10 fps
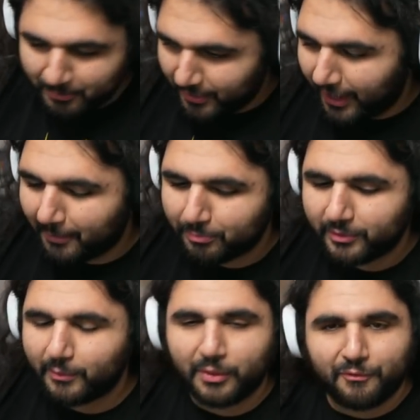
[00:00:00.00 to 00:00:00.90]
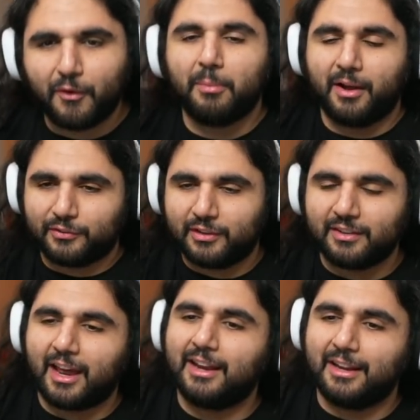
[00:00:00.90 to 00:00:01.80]
Yeah, with football
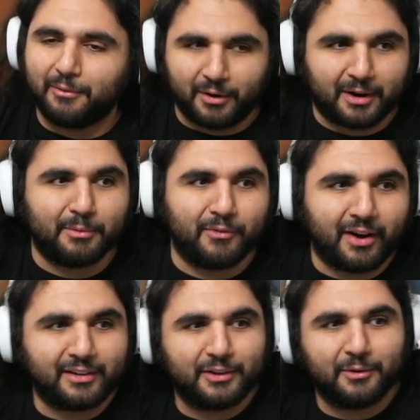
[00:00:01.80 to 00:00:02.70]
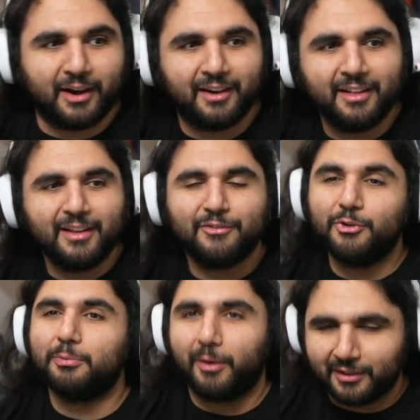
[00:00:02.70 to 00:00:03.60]
season ending, we're going to move on to uh,
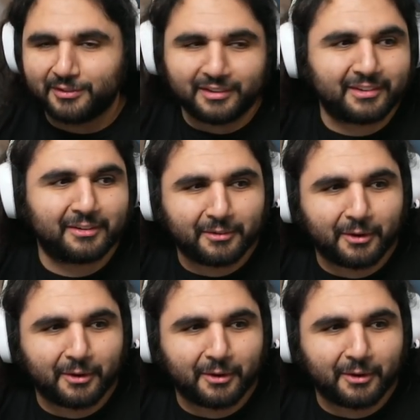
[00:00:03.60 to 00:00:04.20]
football season.